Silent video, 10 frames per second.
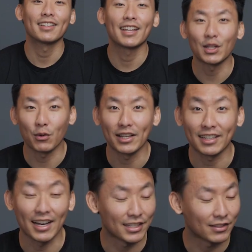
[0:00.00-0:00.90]
Anyways
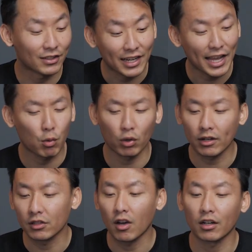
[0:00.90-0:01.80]
guys, today we're
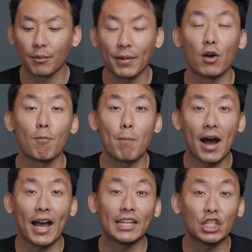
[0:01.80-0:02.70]
gonna talk about
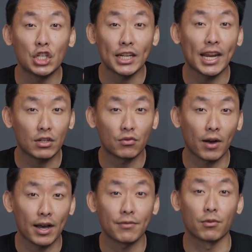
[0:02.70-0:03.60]
my
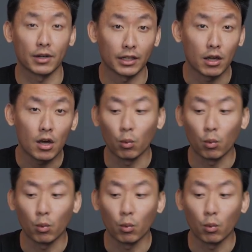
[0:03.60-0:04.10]
GH5 rig,